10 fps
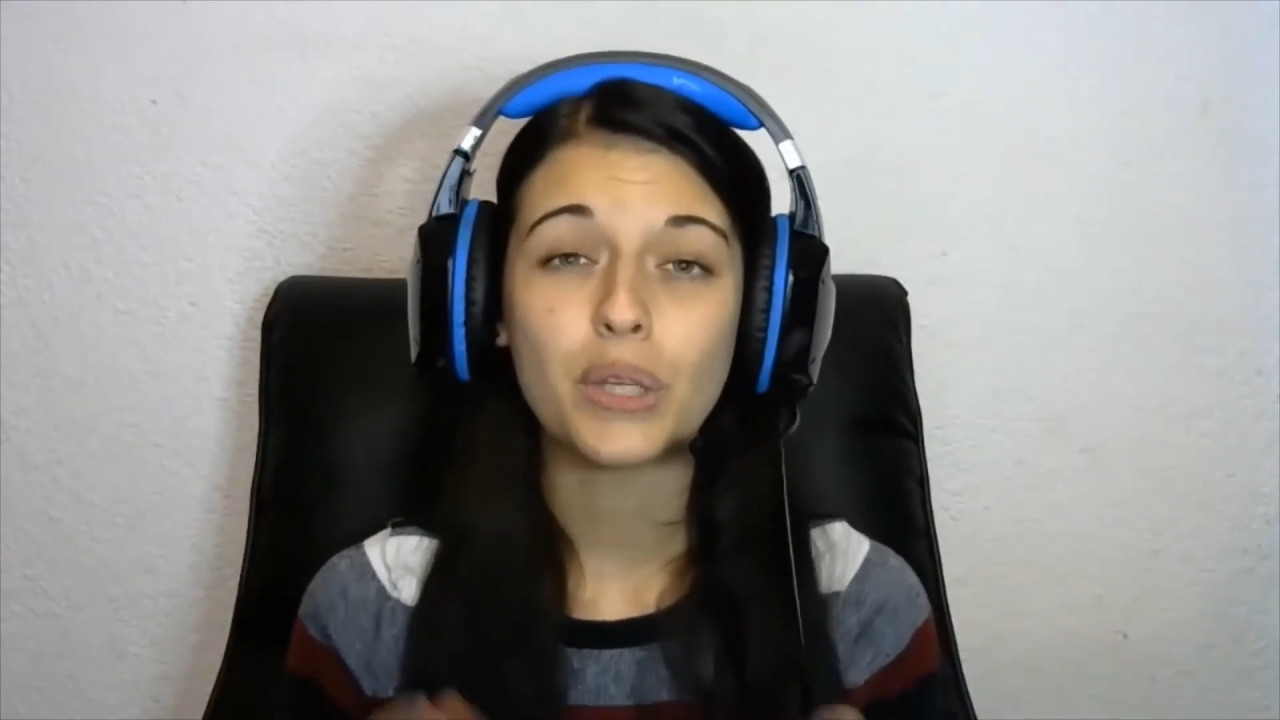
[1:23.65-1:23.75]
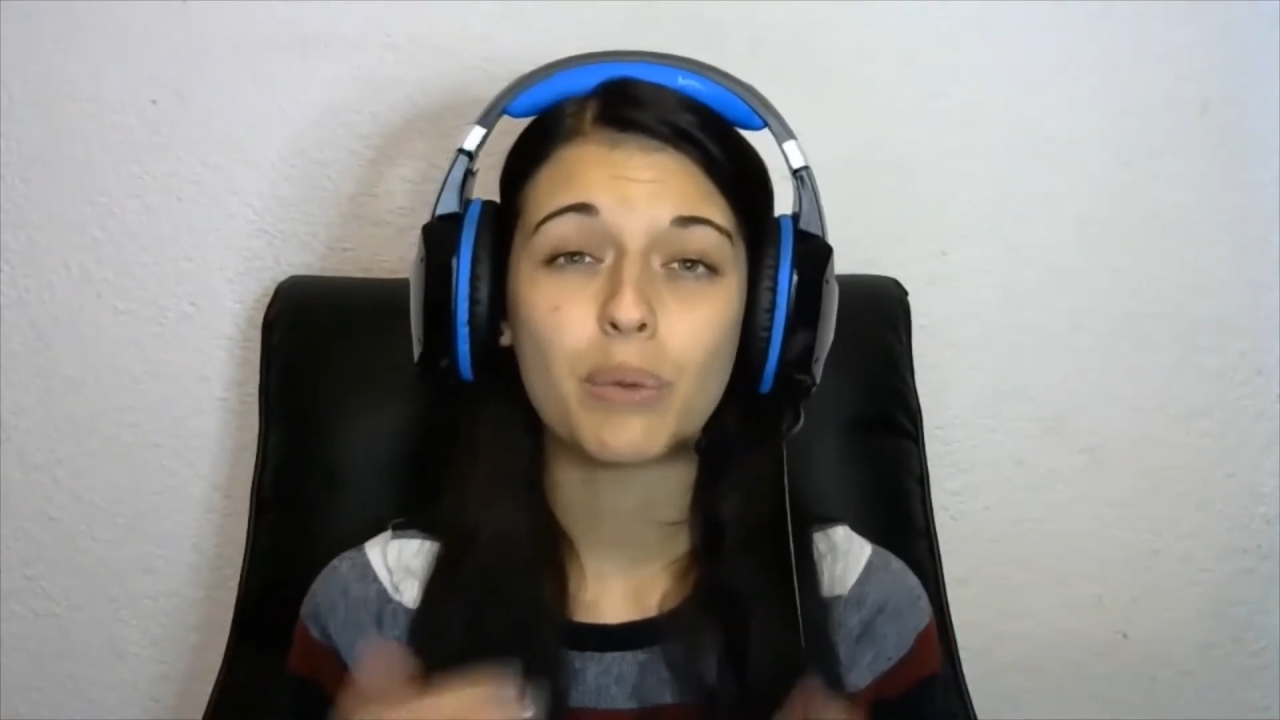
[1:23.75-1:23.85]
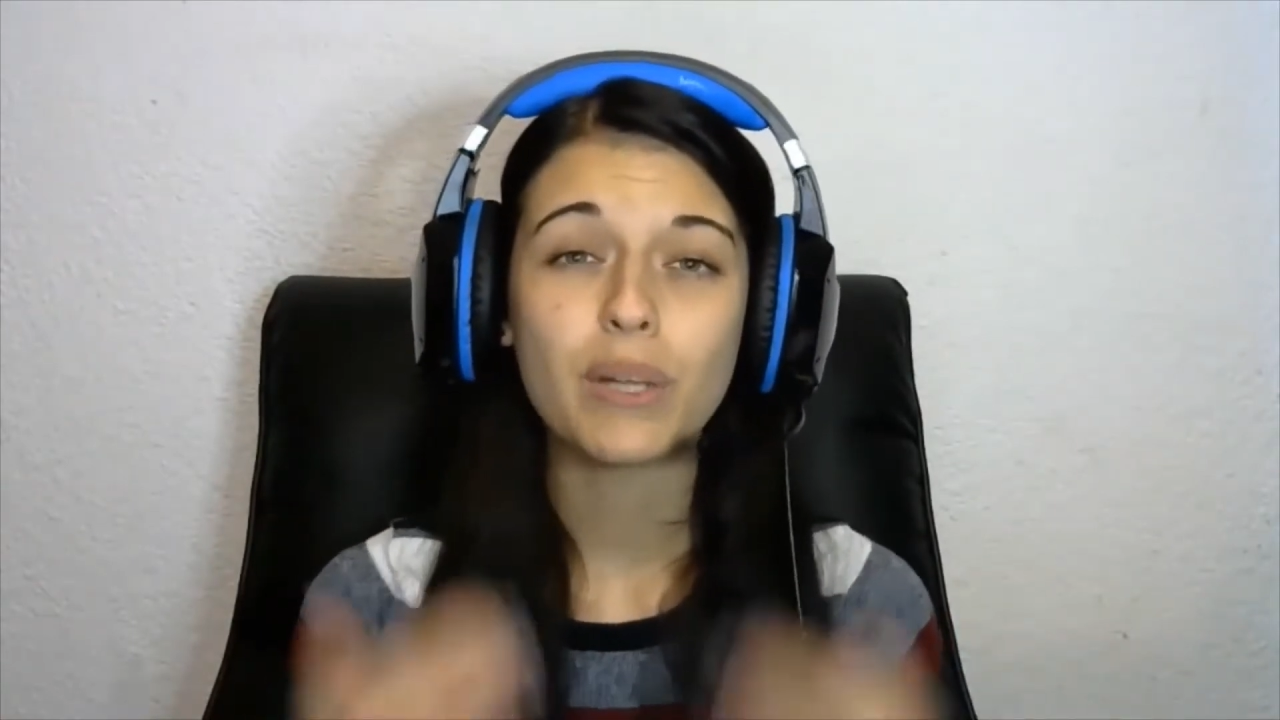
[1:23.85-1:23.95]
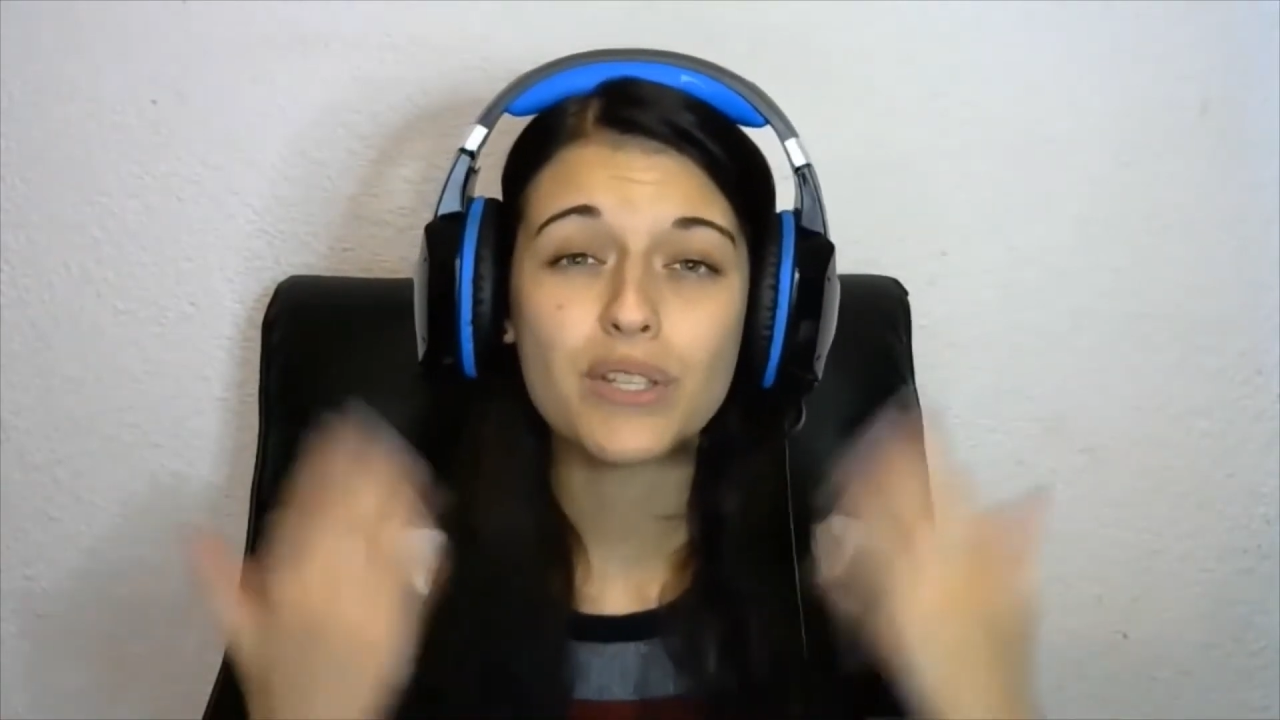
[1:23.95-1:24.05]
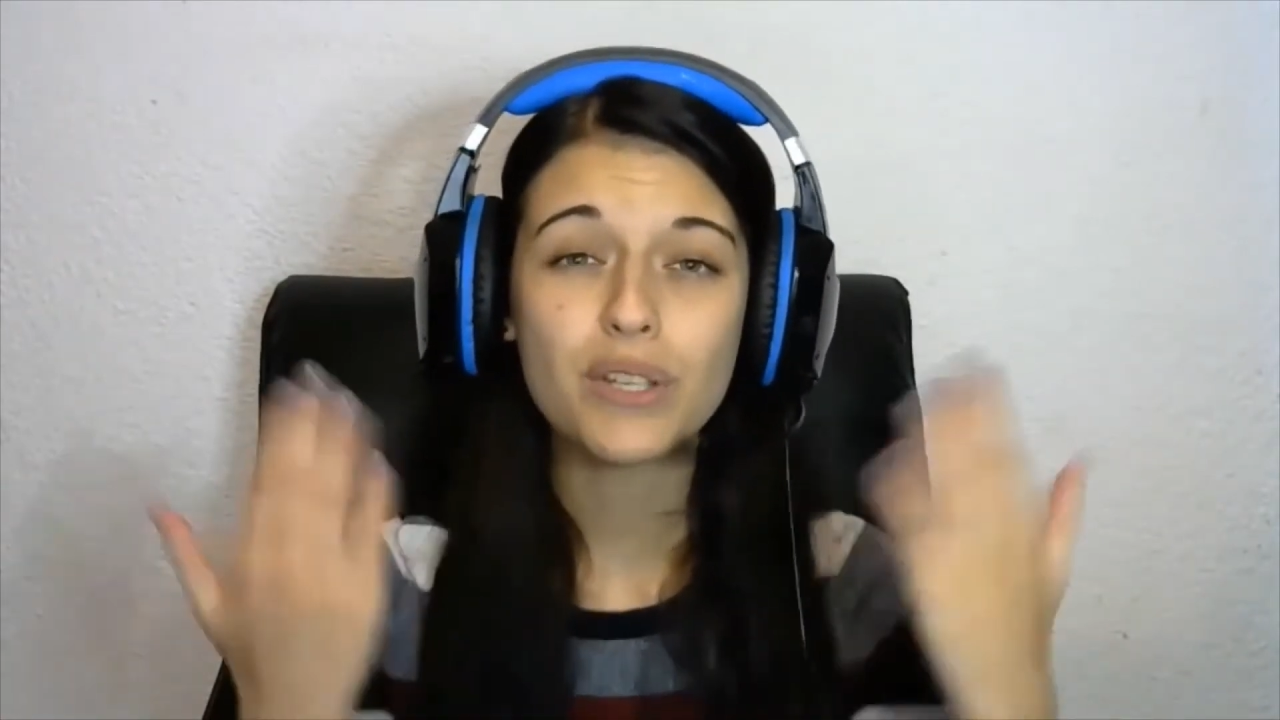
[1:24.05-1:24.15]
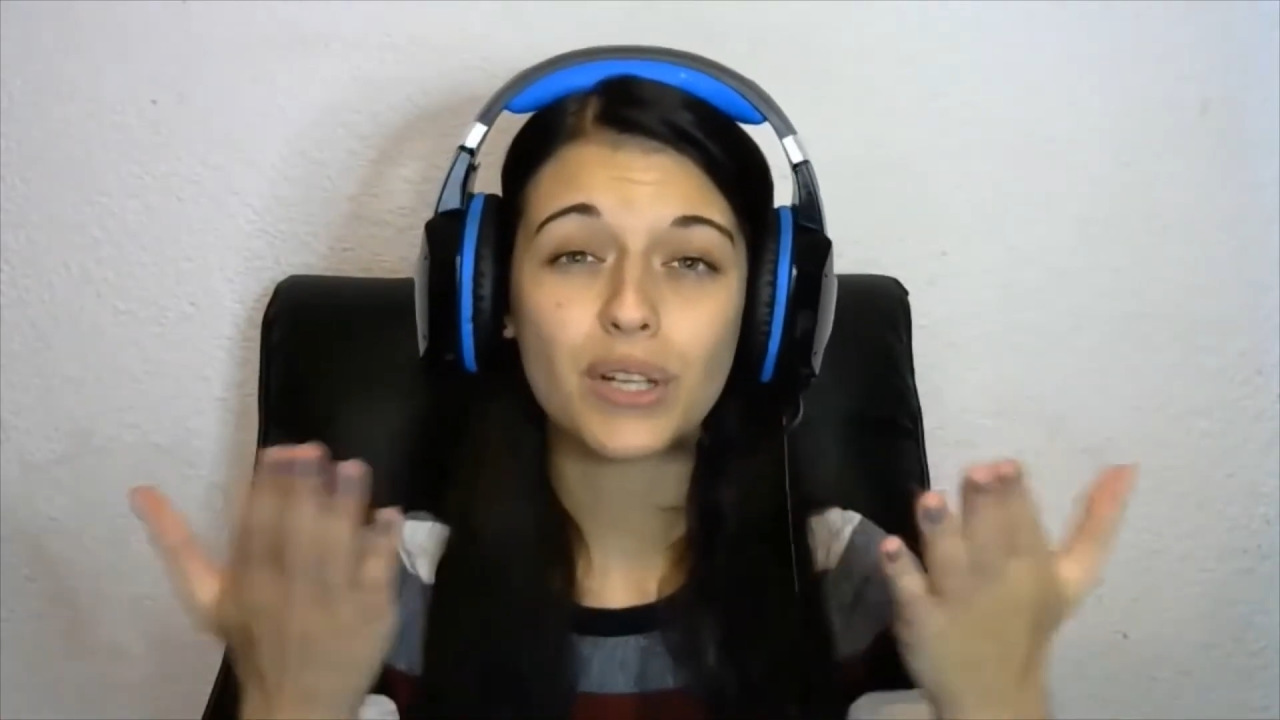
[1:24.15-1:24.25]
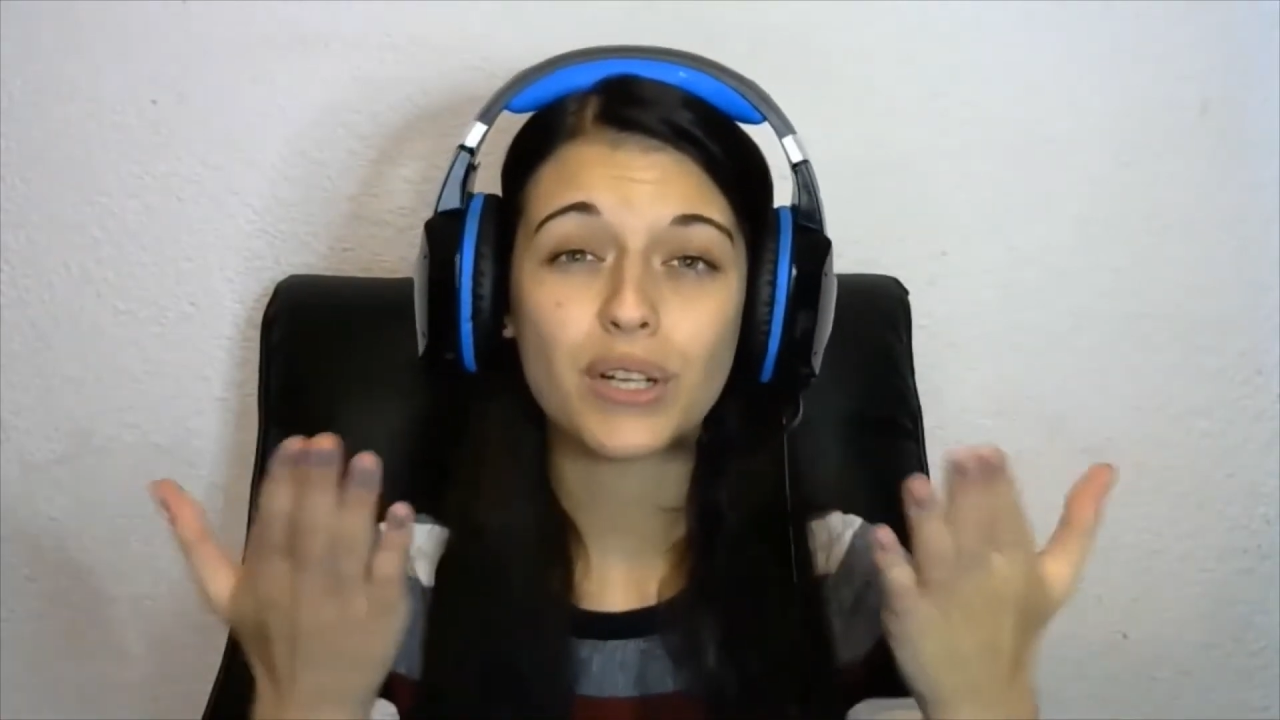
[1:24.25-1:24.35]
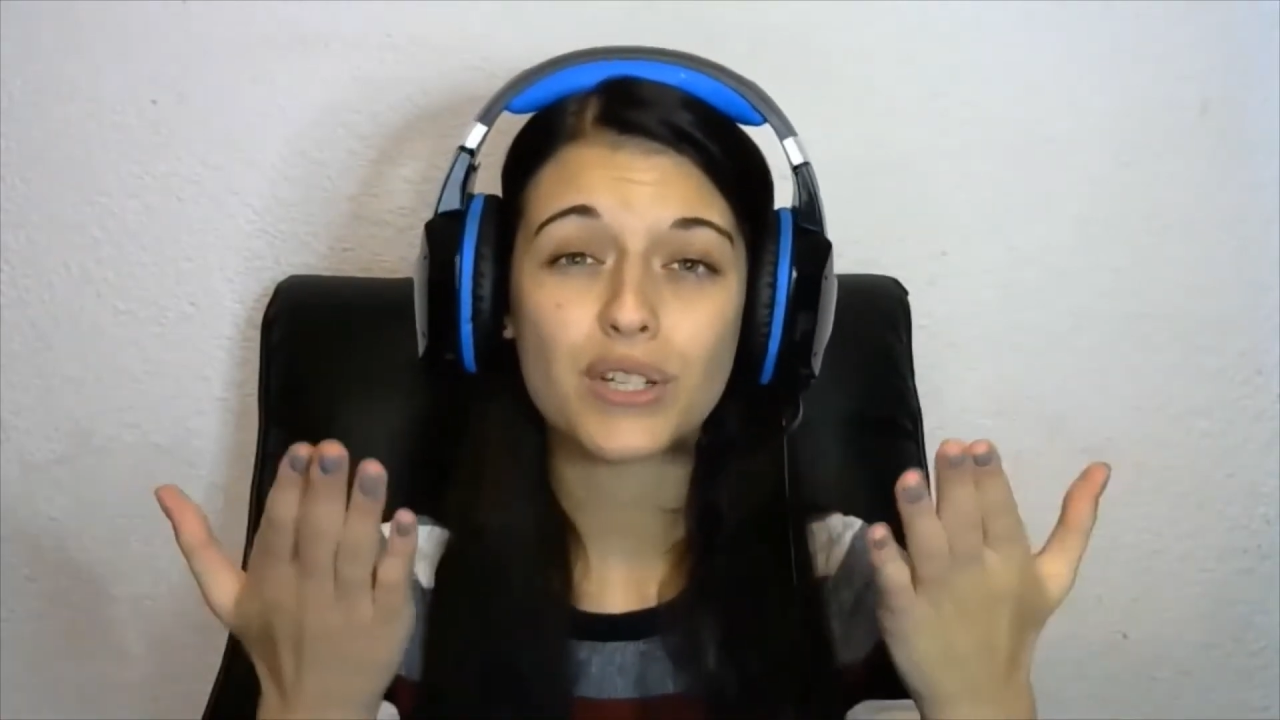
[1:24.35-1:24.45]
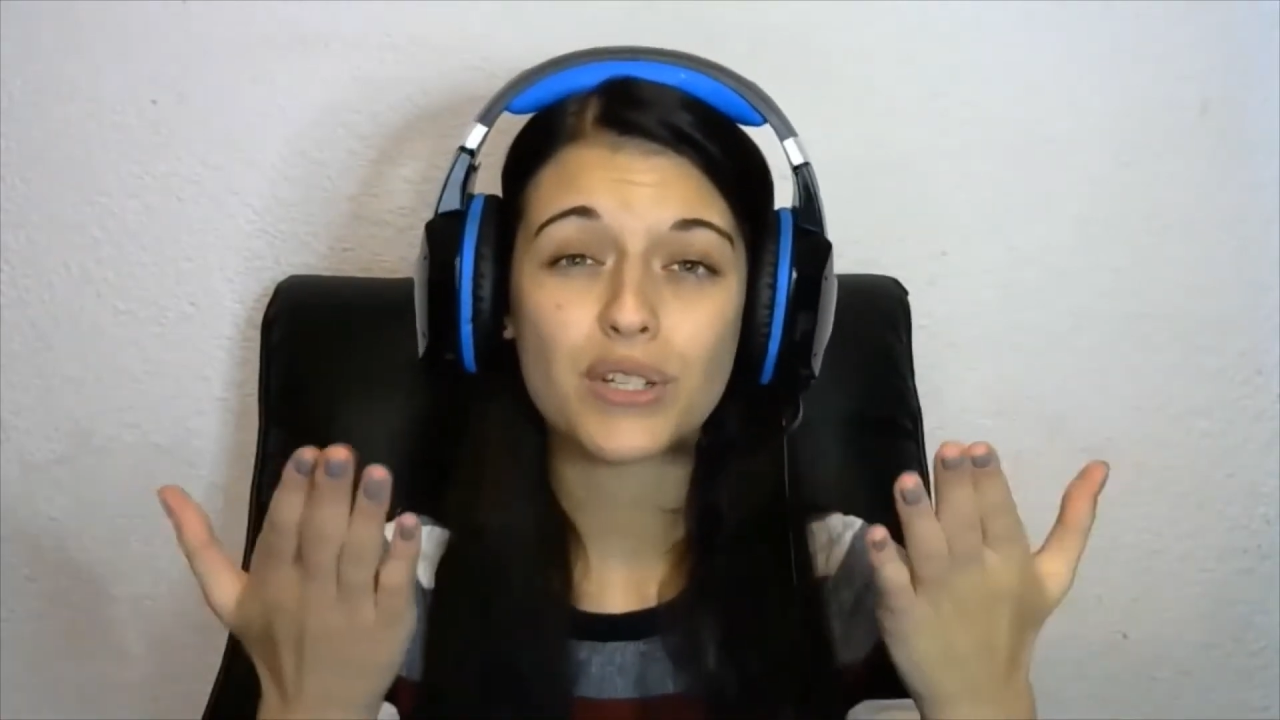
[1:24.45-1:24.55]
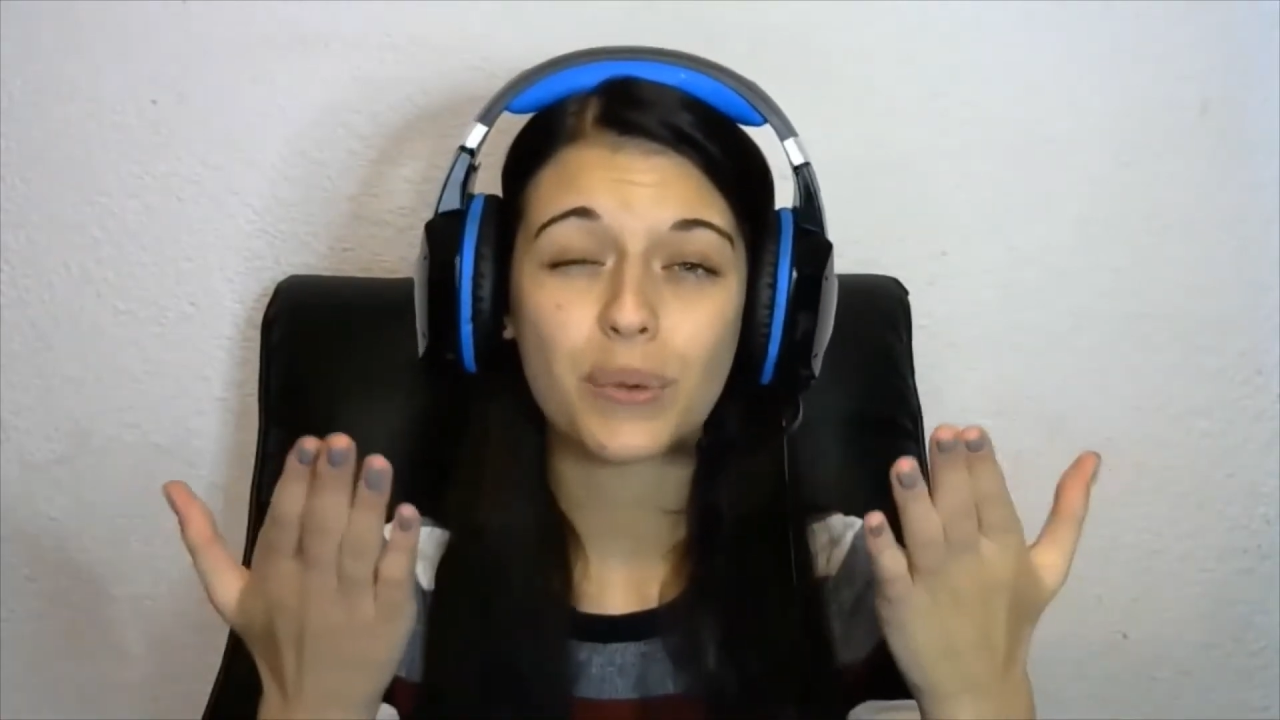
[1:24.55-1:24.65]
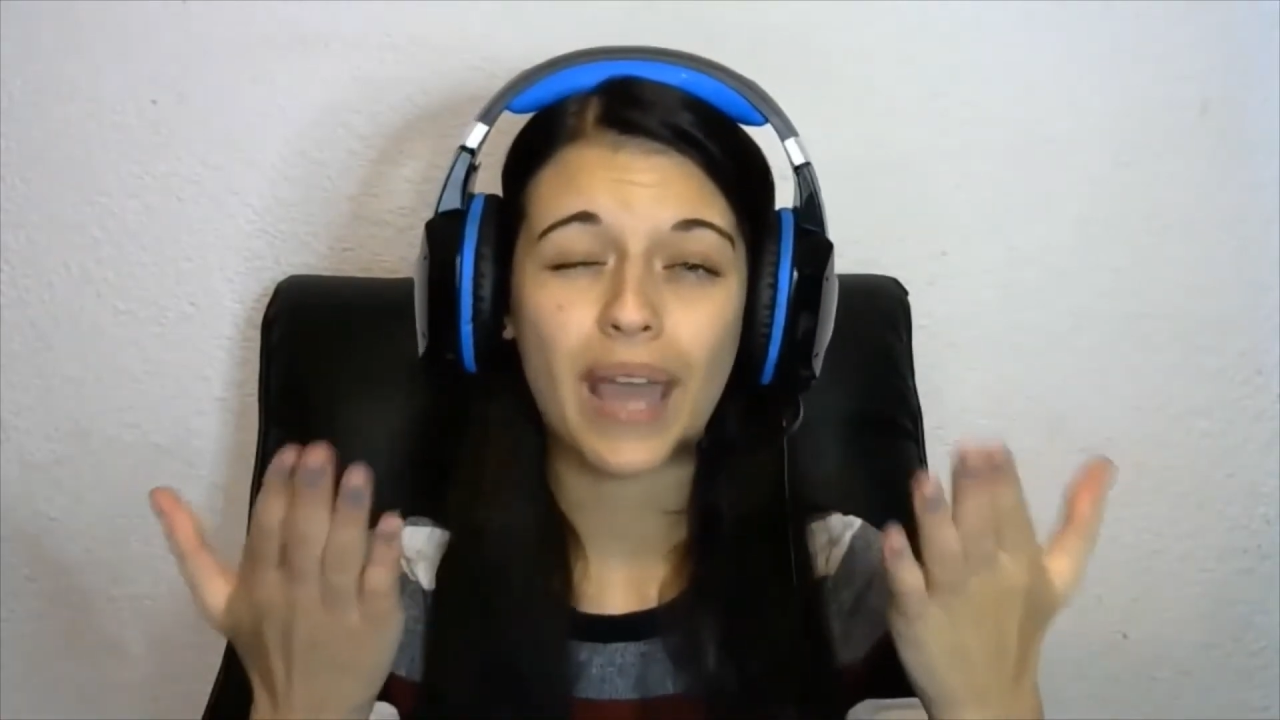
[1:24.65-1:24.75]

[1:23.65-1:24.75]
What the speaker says: You want to look at your